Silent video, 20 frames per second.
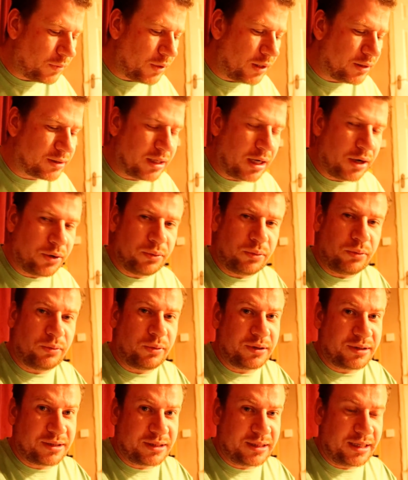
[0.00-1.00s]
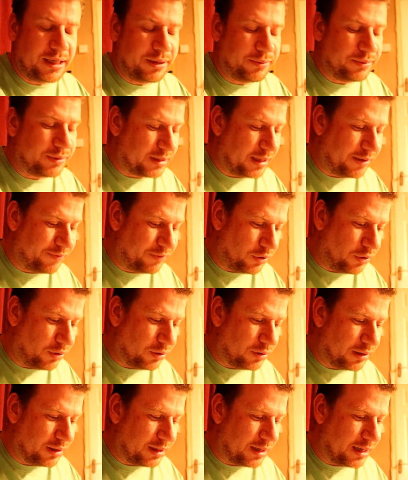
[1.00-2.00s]
So we'll see, we'll see. I've not
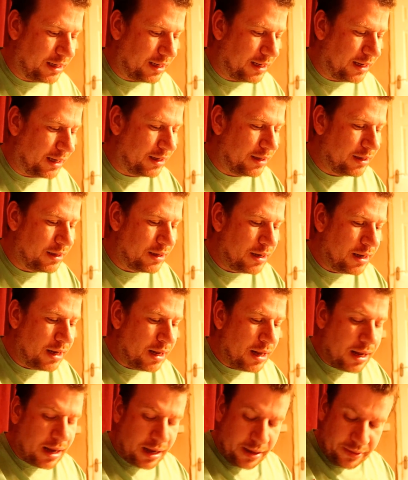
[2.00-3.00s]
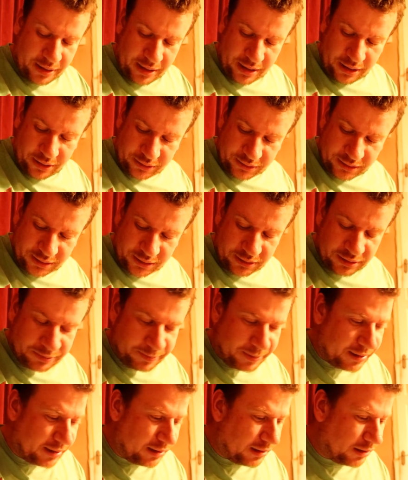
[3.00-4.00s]
ordered that yet. And then I also
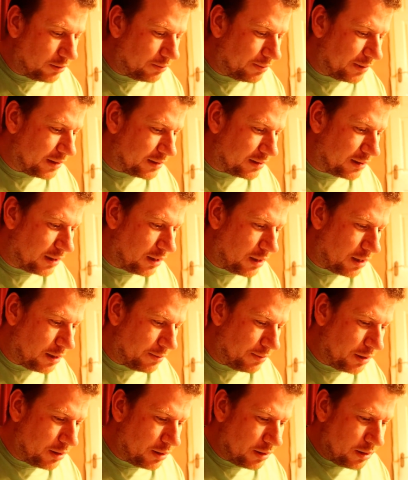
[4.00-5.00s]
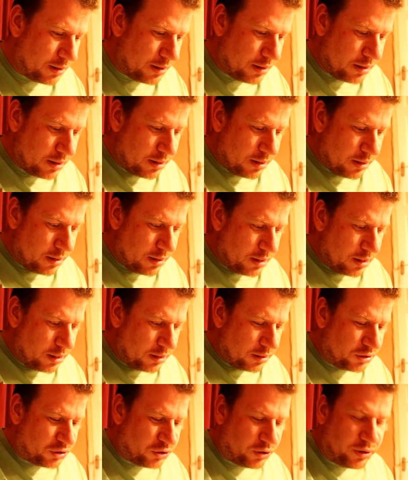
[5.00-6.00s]
spent a little bit of time
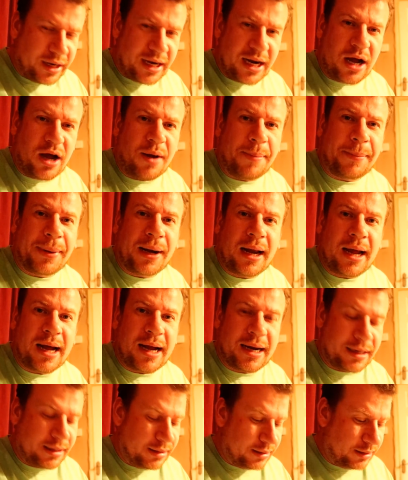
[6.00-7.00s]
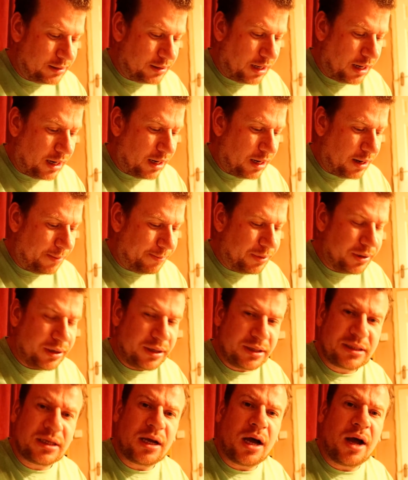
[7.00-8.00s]
drawing out a plan, uh,
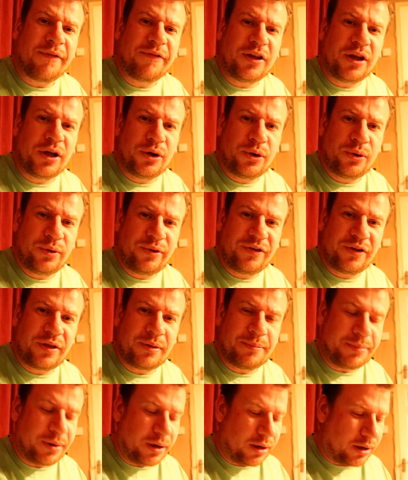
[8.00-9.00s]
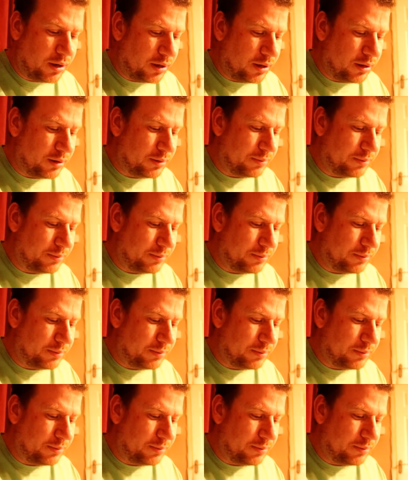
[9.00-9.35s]
bird's eye view for the bar.